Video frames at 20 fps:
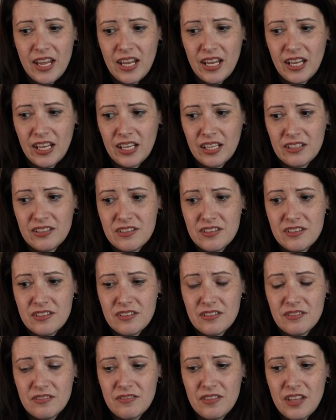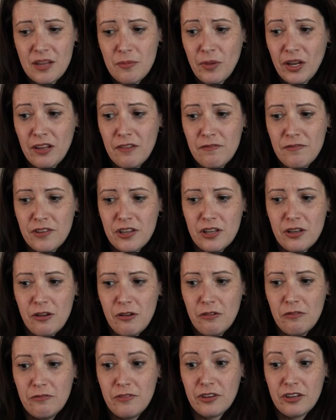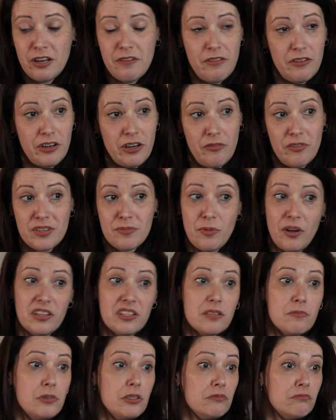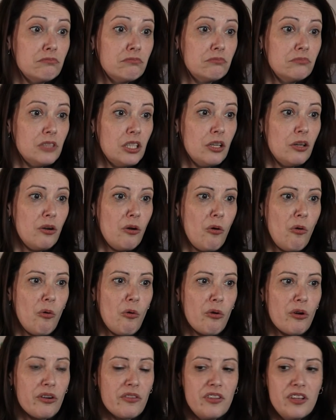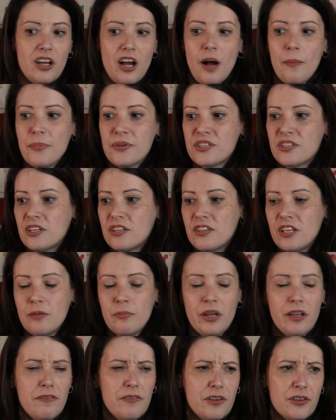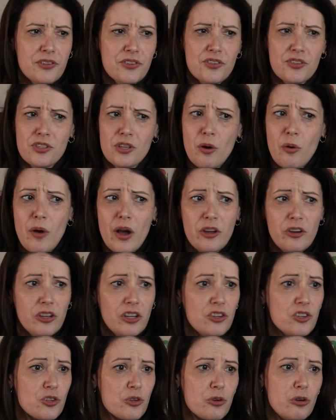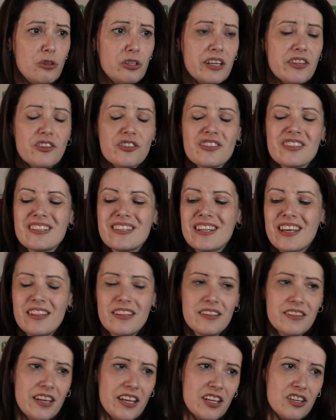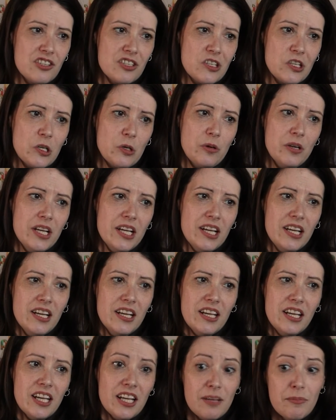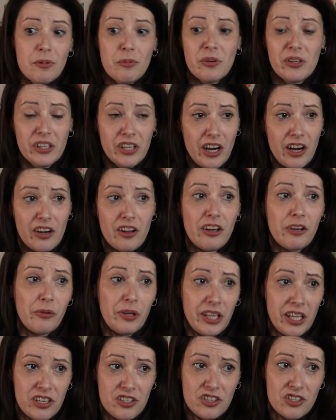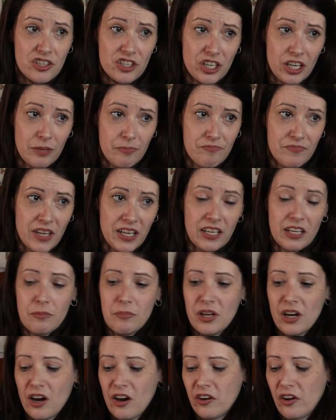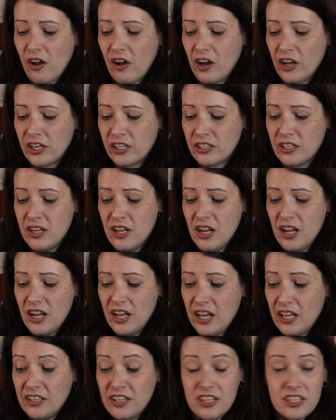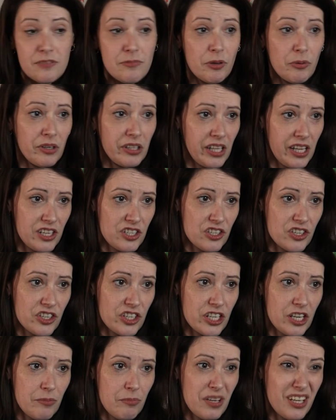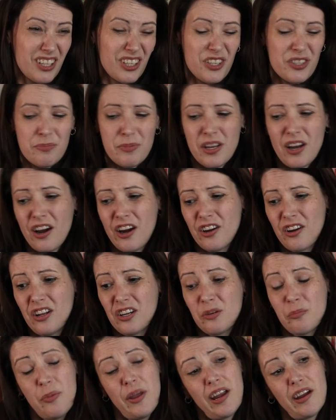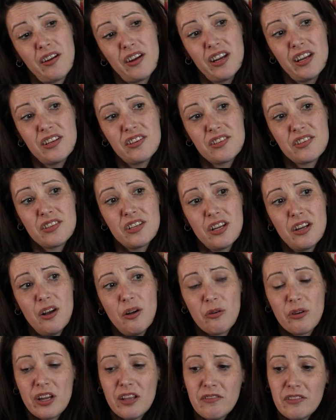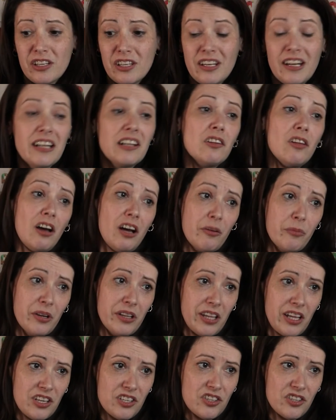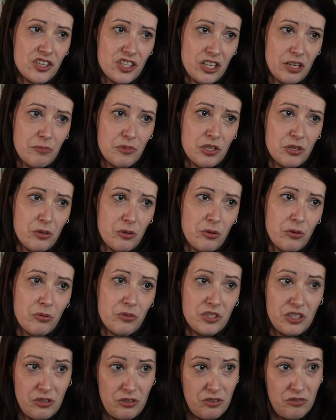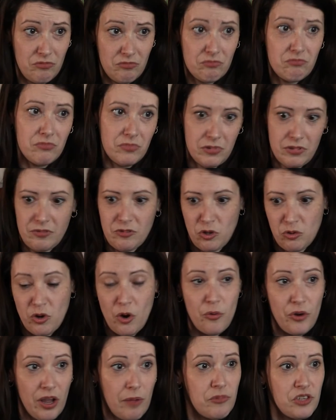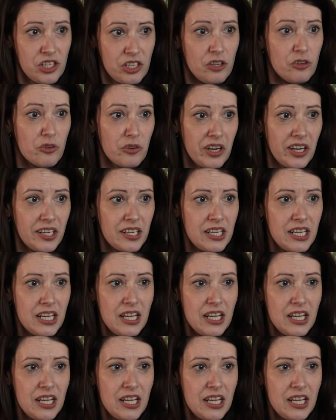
And they might feel very, very responsible. Or the opposite, they might feel so out of control, like there's nothing they can do. Yeah. It can be really hard on a relationship, and it can be hard on an intimate relationship. It can also be hard on a parent or even an in law relationship to, to grown up children.